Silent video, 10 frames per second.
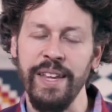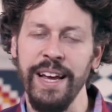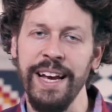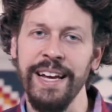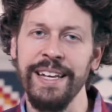
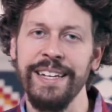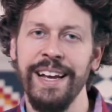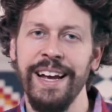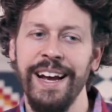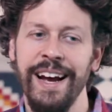And
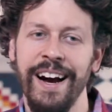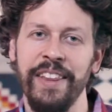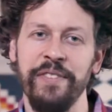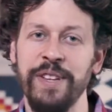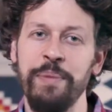
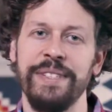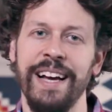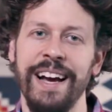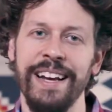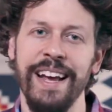on the flip
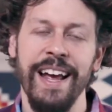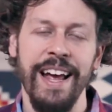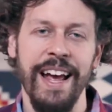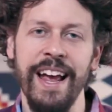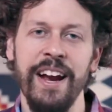side,
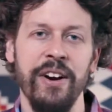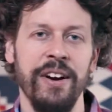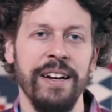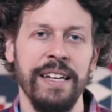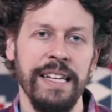
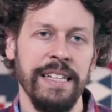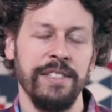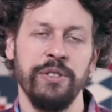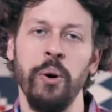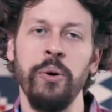air
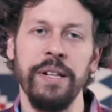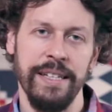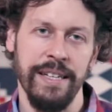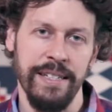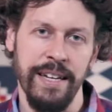is
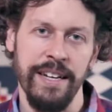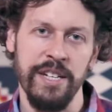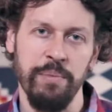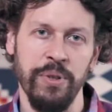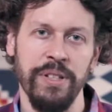totally
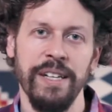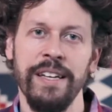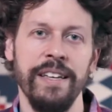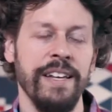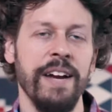intangible.
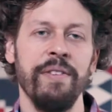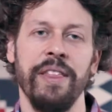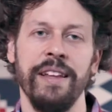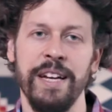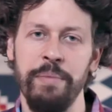You never
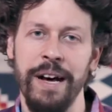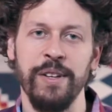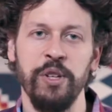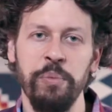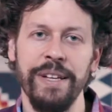think about
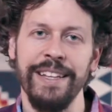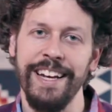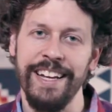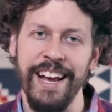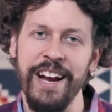
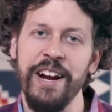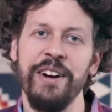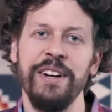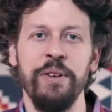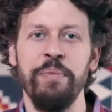accumulating
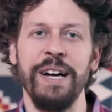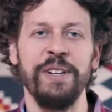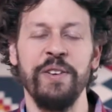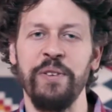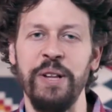air. You might
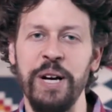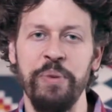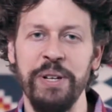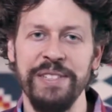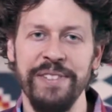go for long
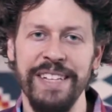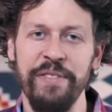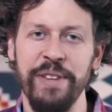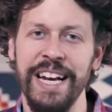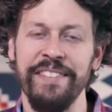periods of your
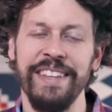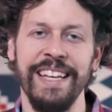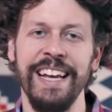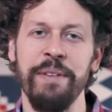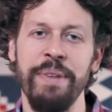life without even
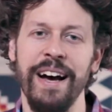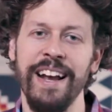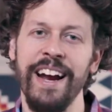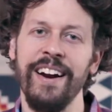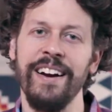thinking
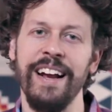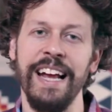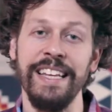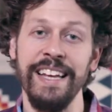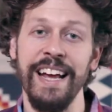about air,
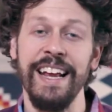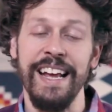and yet